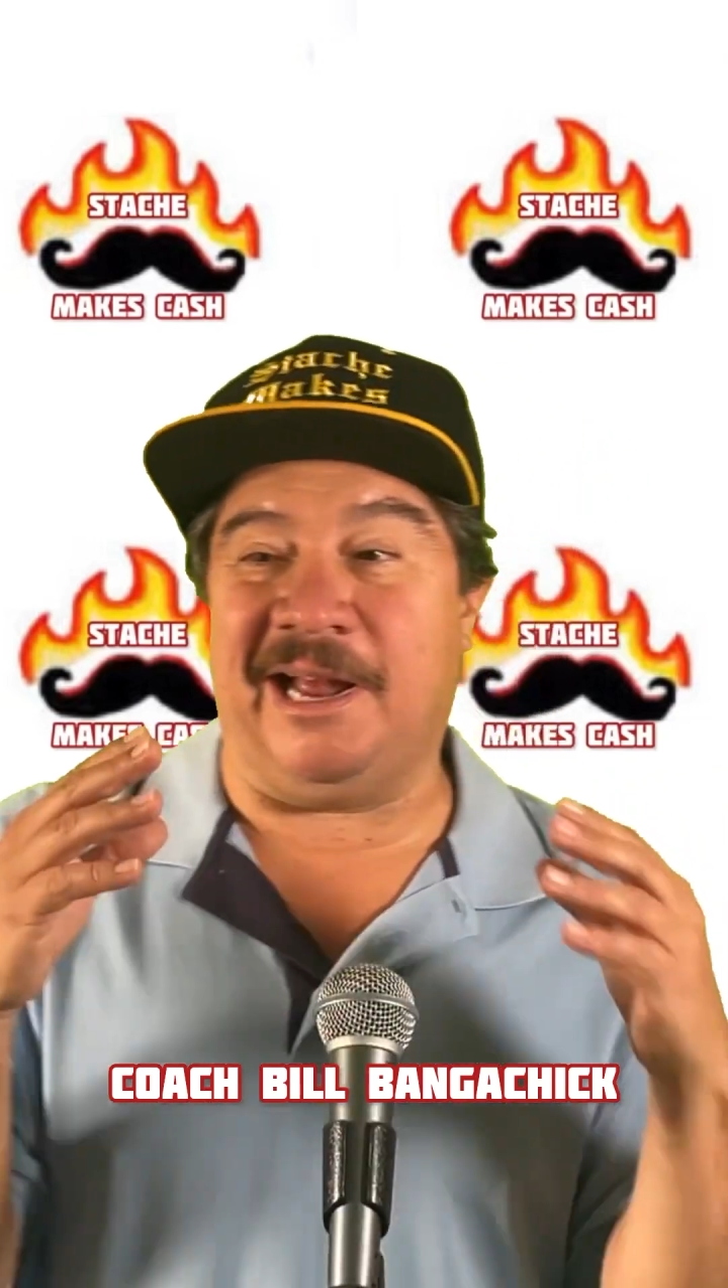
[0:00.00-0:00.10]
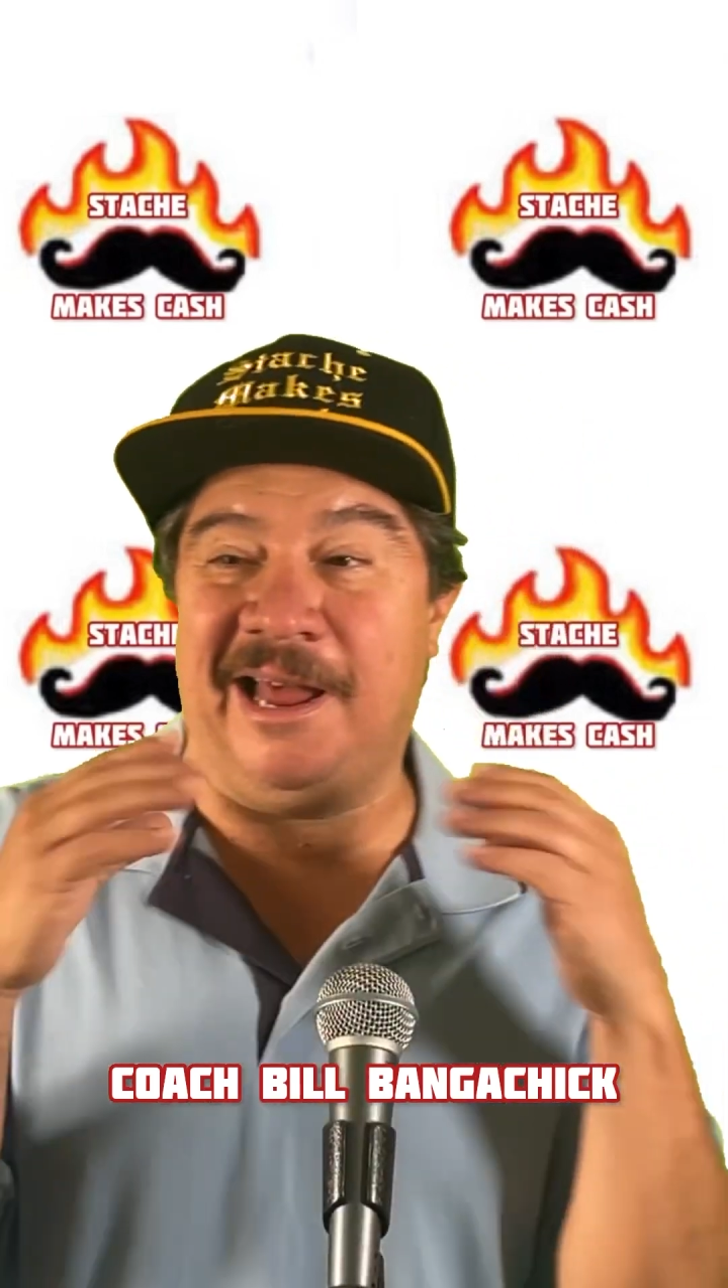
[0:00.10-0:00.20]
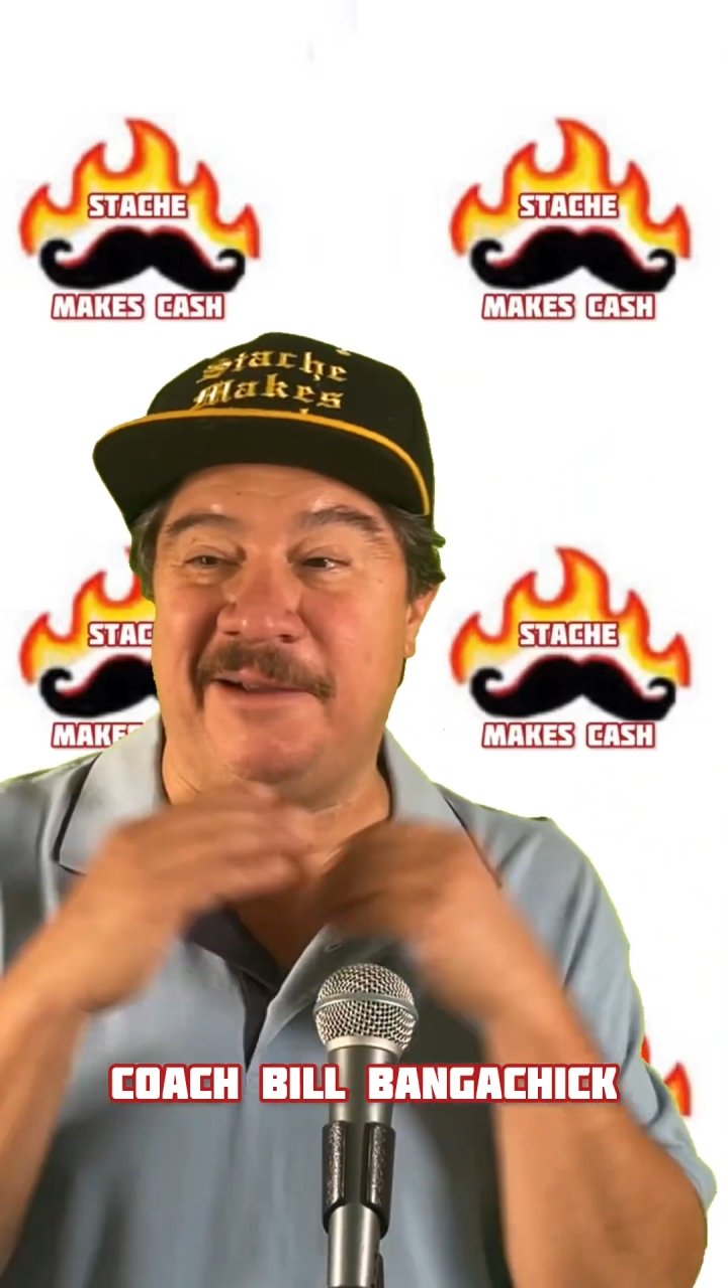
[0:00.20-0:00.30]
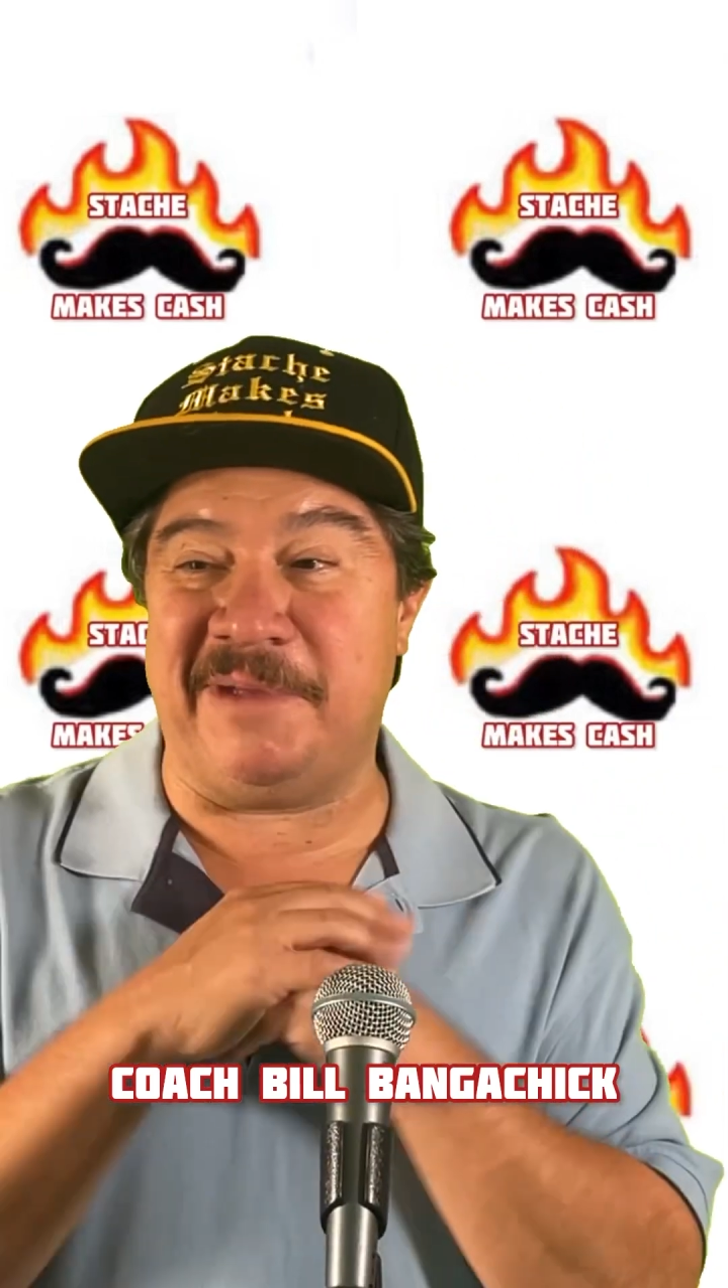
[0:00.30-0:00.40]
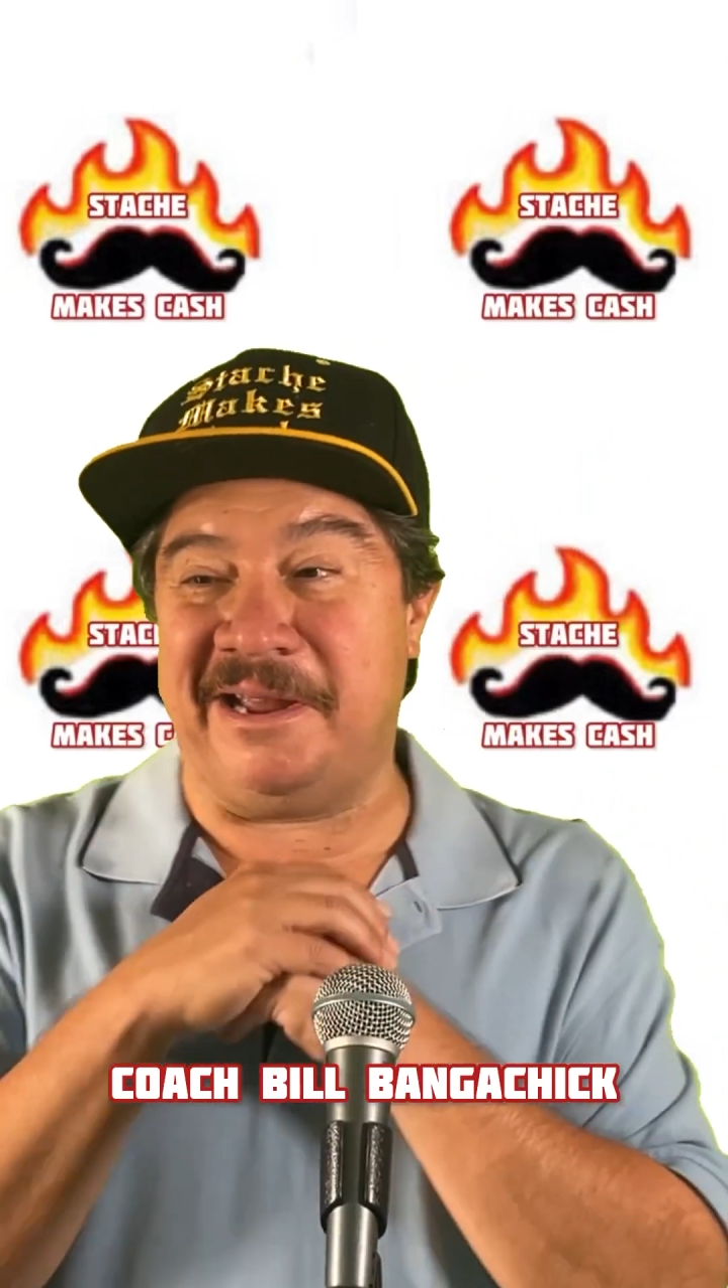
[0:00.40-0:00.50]

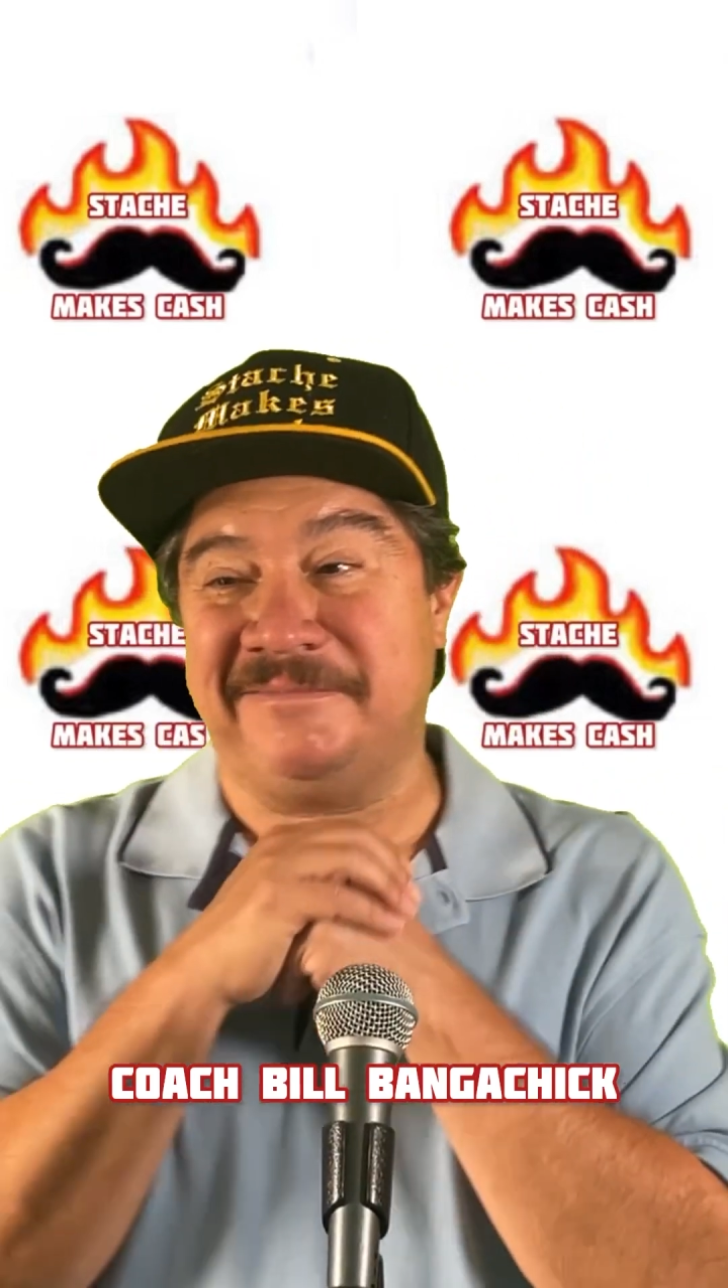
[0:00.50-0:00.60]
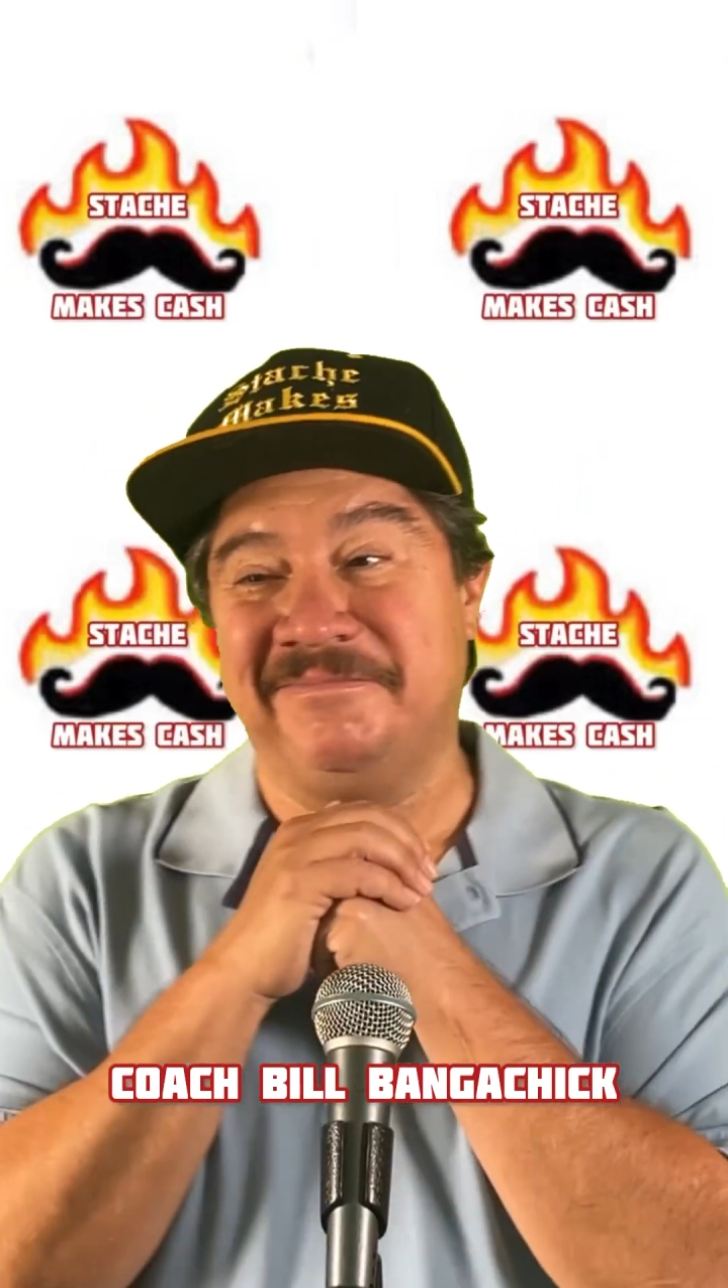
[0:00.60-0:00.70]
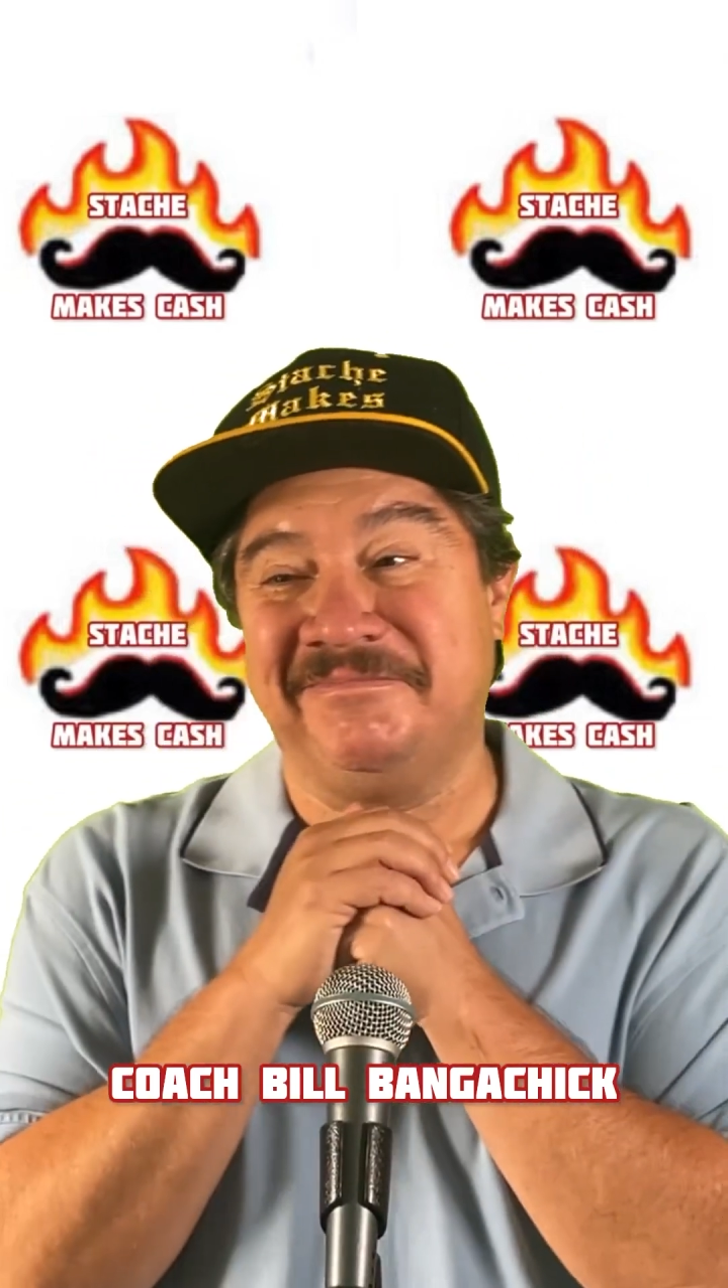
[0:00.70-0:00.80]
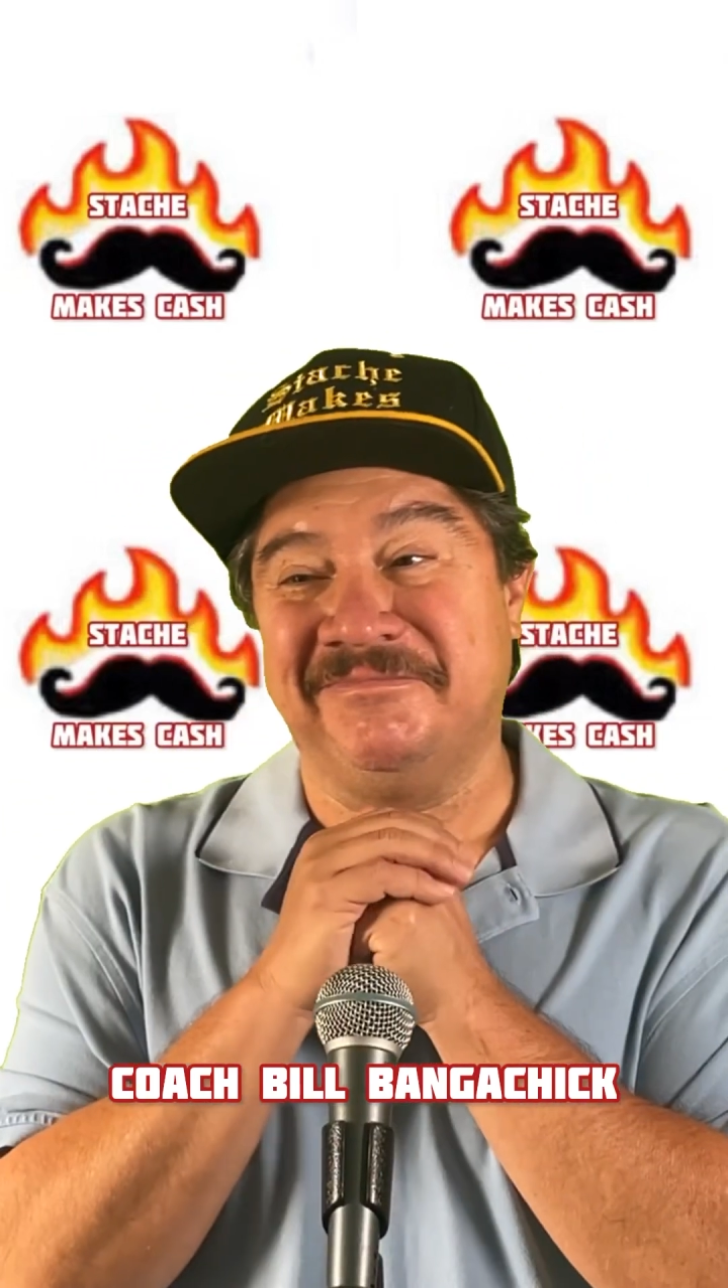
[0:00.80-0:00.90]
like, man?